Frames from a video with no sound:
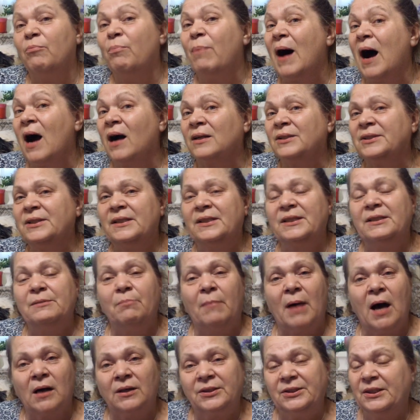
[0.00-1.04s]
boxes and
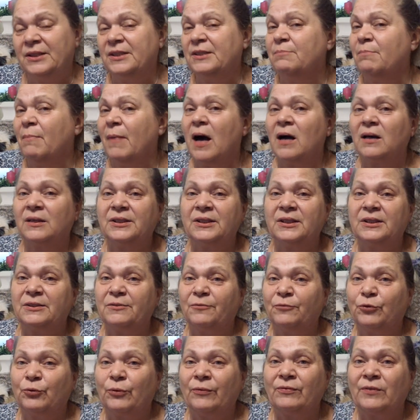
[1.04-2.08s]
boxes and boxes
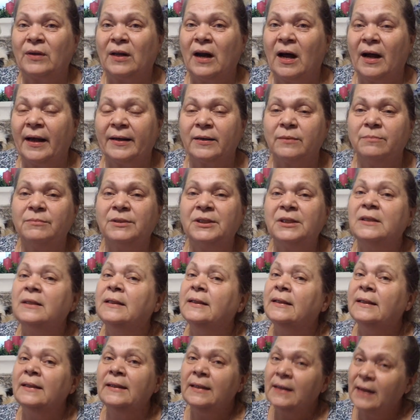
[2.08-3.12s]
of thrifted items,
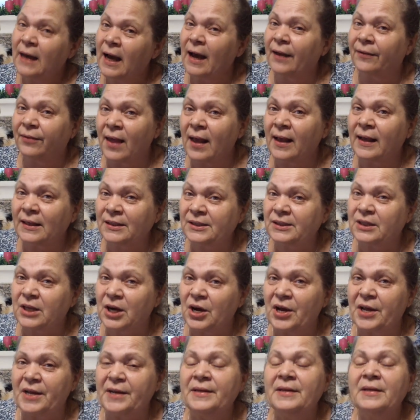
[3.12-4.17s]
I think it's
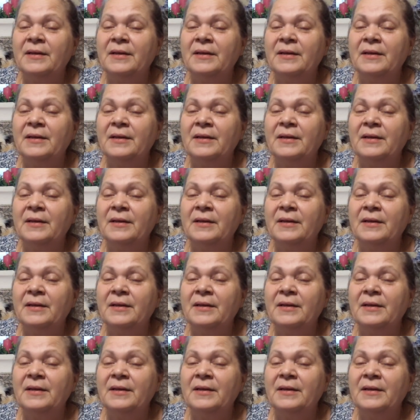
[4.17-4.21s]
done.